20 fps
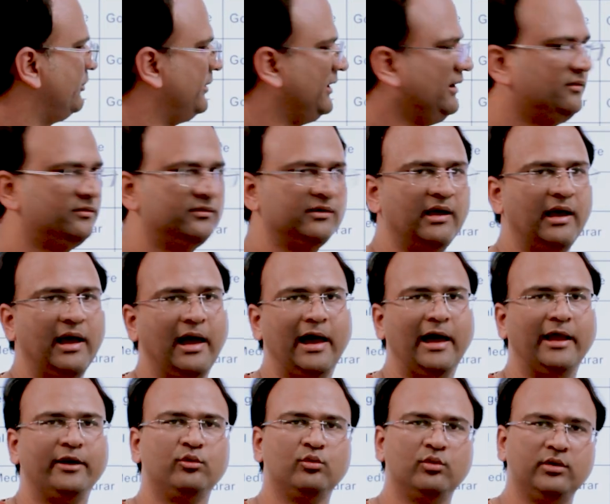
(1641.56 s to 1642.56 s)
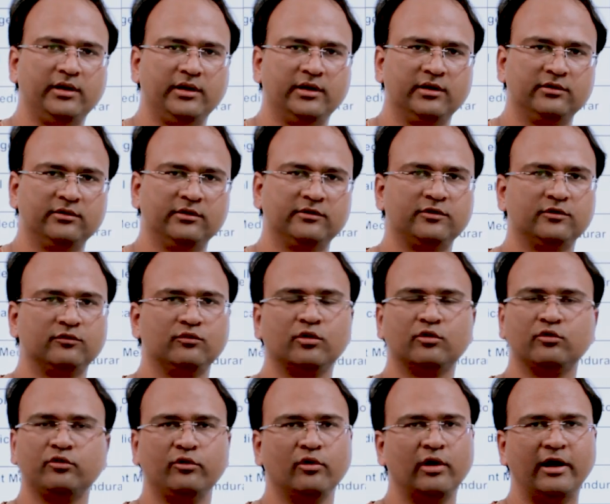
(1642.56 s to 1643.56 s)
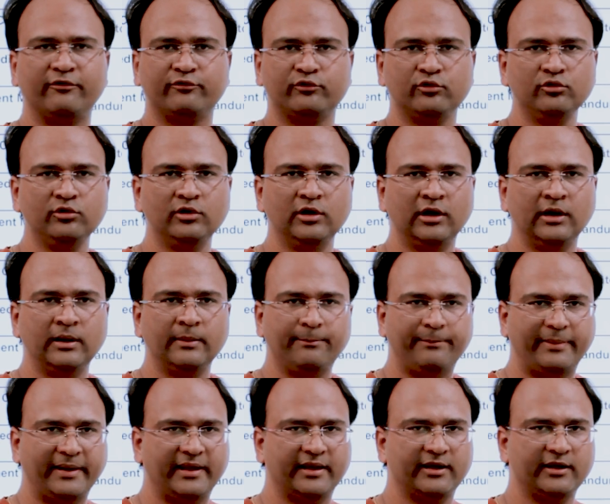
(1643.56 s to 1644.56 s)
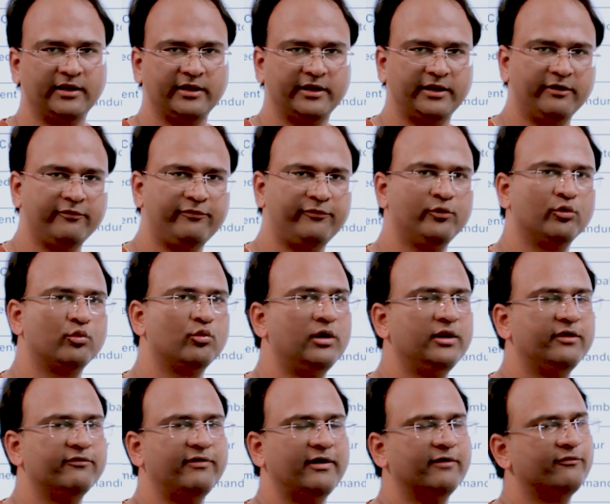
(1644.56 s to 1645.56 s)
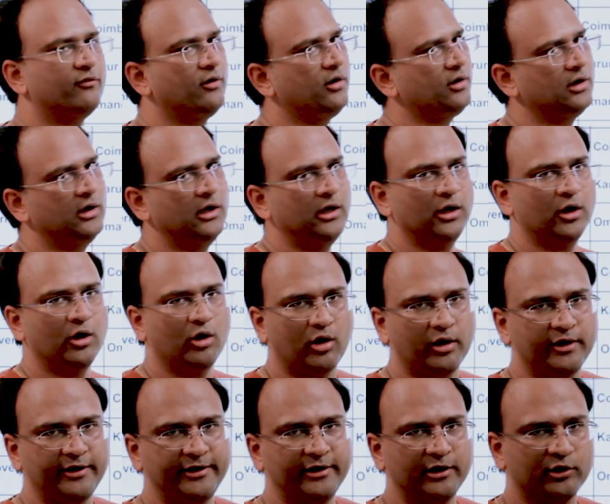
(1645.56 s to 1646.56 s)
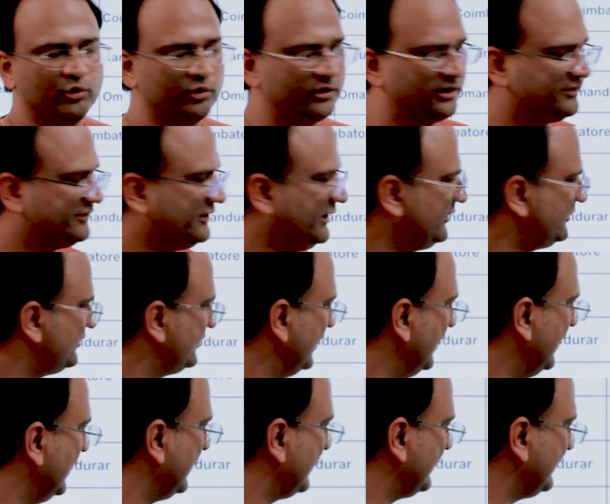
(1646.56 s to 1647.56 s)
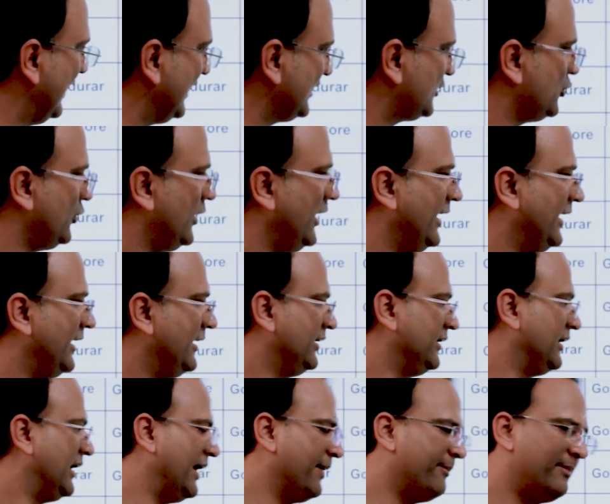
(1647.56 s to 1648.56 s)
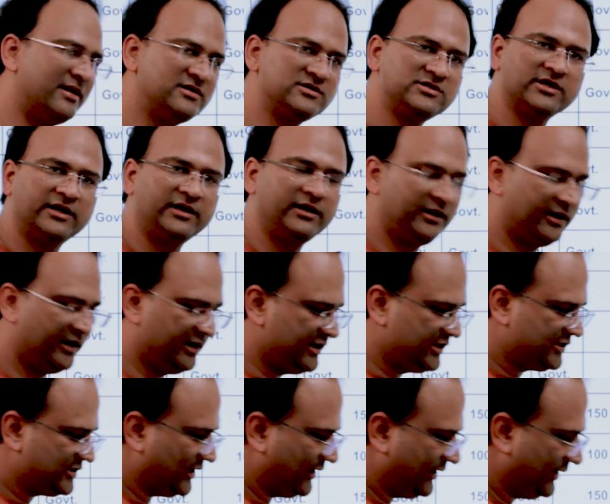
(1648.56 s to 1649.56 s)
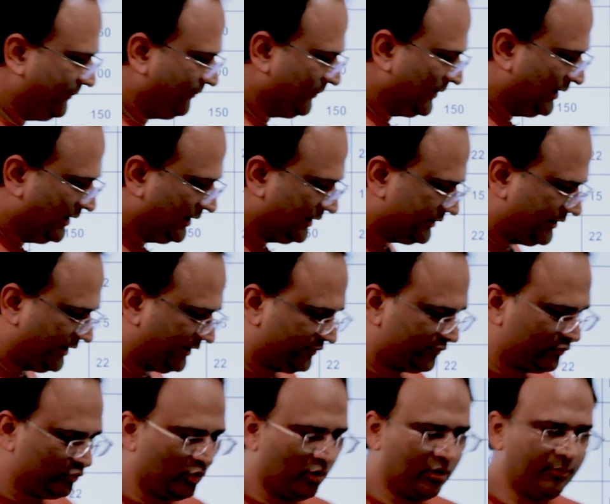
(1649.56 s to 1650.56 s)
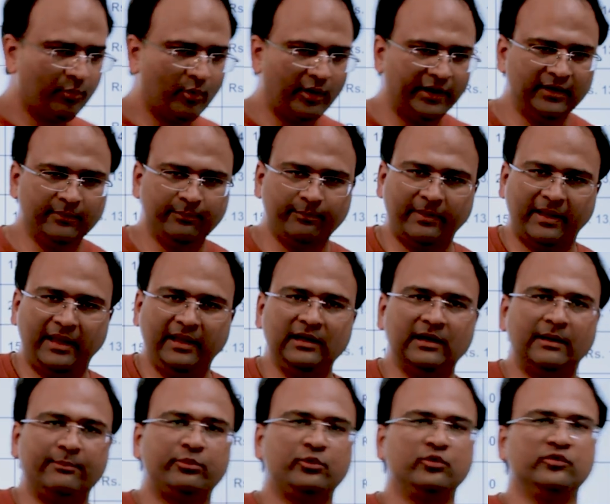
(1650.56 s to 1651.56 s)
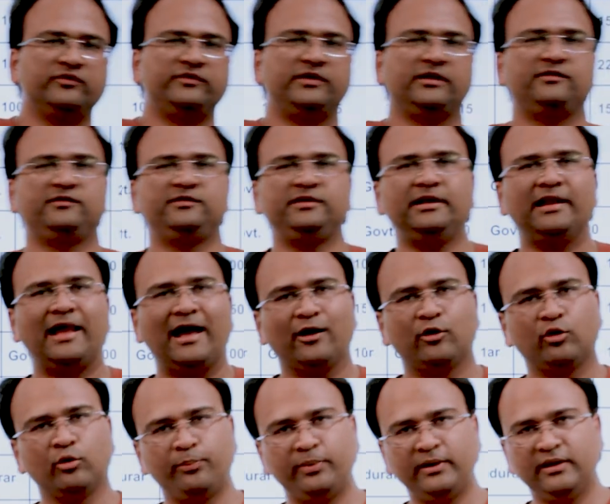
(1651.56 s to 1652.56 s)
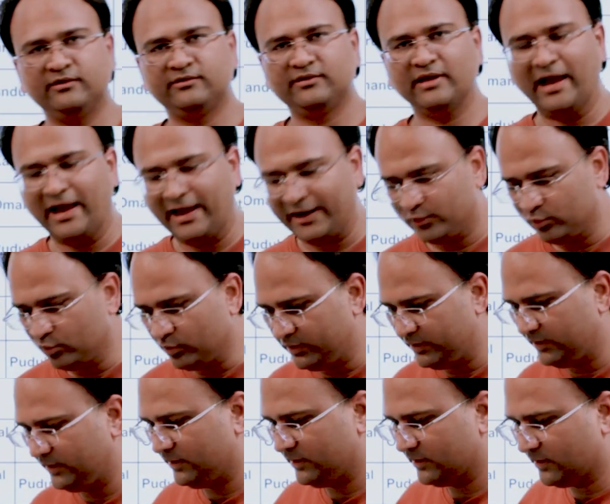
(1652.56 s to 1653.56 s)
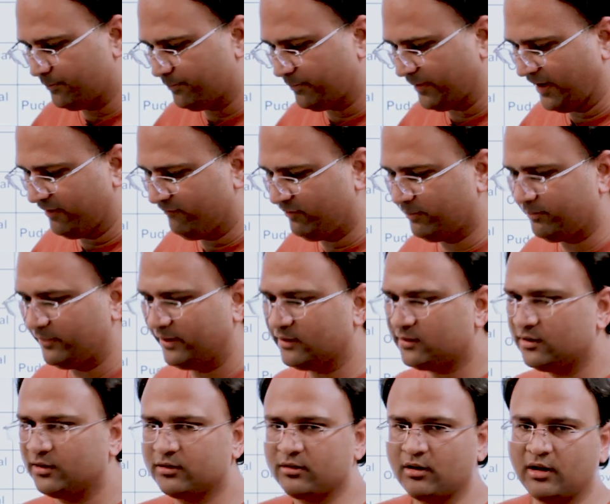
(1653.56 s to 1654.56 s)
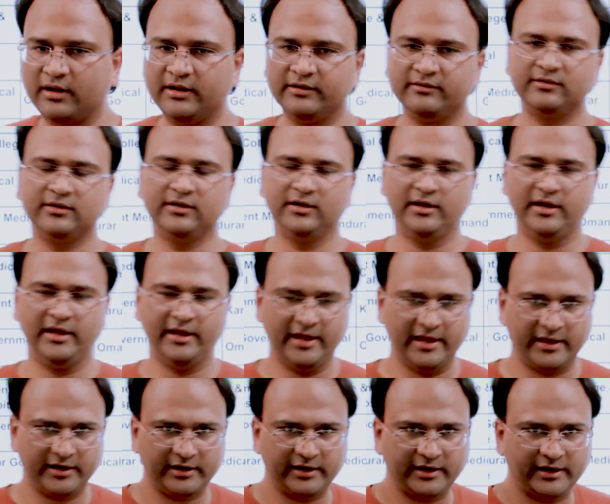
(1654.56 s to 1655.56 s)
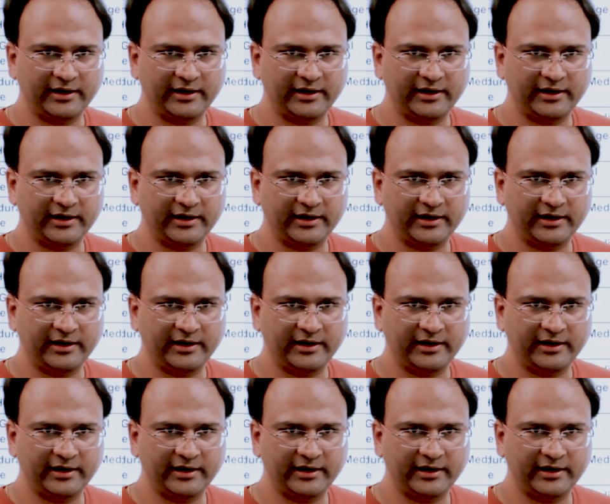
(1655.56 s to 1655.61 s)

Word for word: rupees annually. This is what you have to pay if you qualify for all India quota seats. That's why I mentioned initially there is no point paying up to 60 lakh rupees annually in a private medical college here in